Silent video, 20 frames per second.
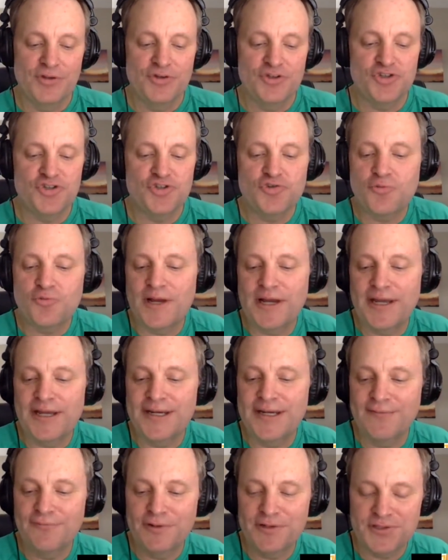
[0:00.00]

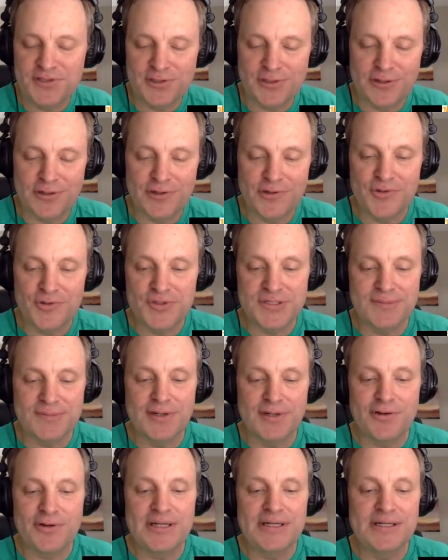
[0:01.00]
strain of what started in
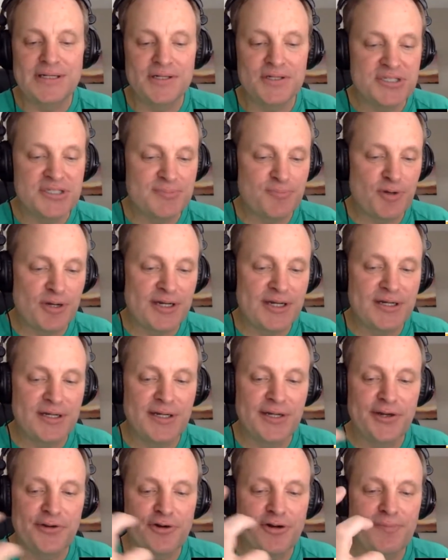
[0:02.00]
Sumeria did spread
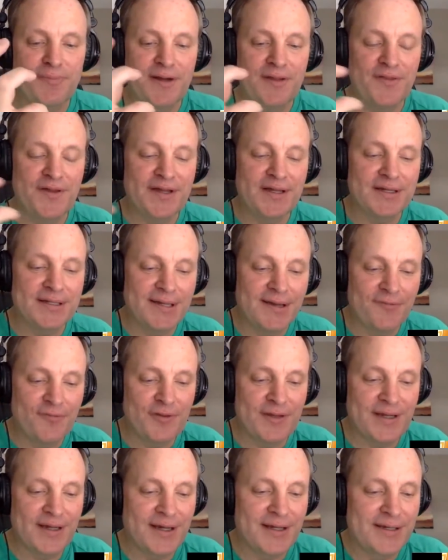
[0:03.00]
into Europe. I think it
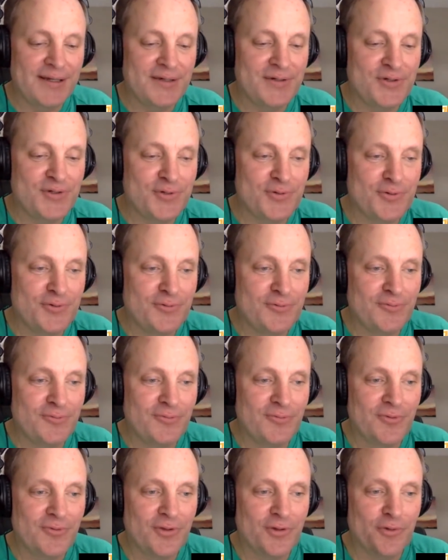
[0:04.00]
definitely got into
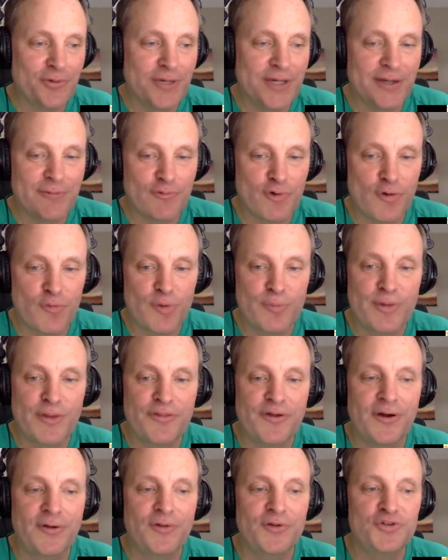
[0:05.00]
the Greek and Roman
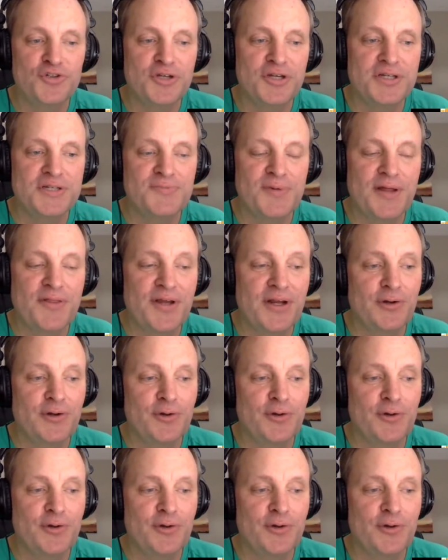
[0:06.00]
mythologies, but I think